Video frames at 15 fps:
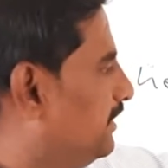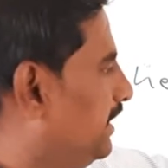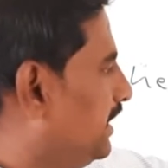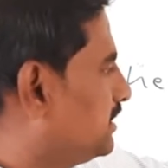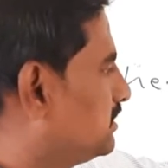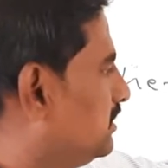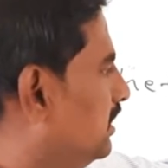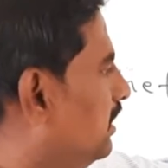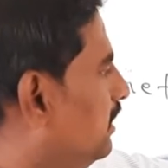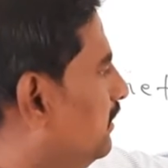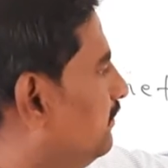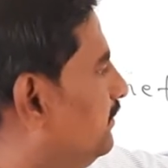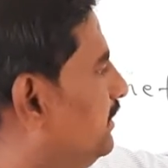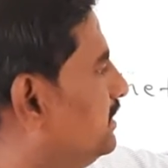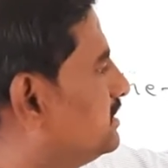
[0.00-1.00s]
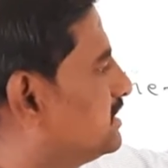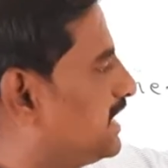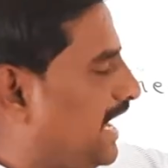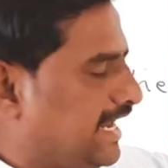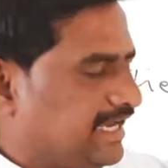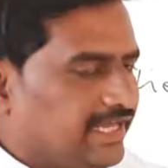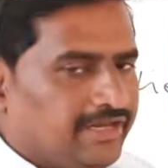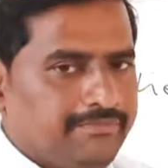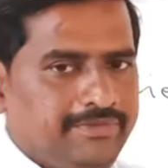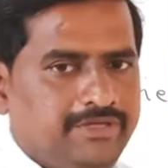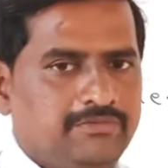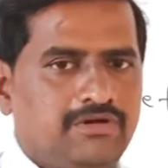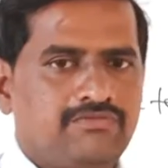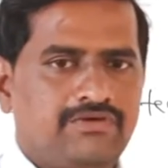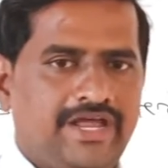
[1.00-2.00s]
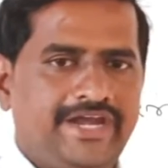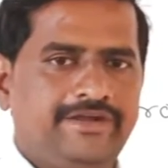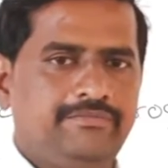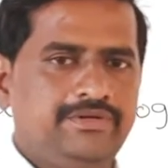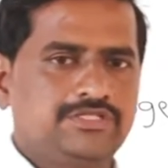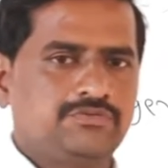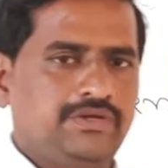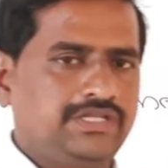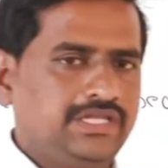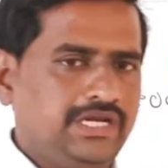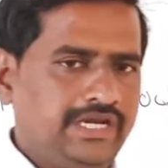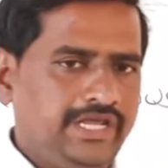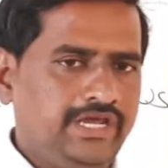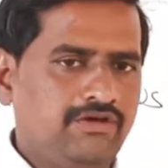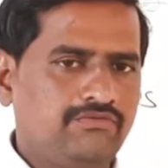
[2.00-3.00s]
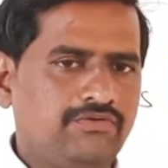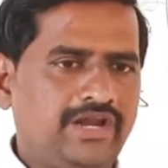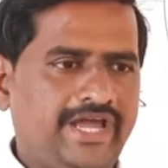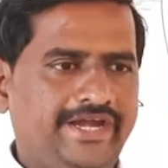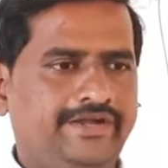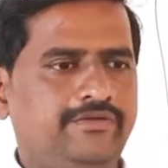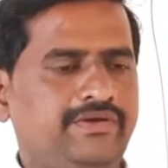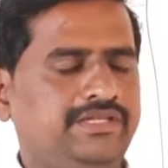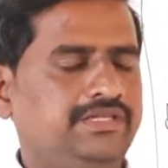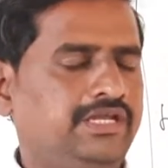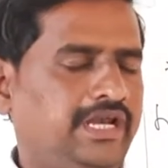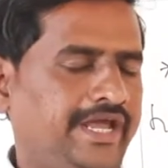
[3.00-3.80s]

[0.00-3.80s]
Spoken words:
The next, these scattered beam of light. Means when the ray of light, when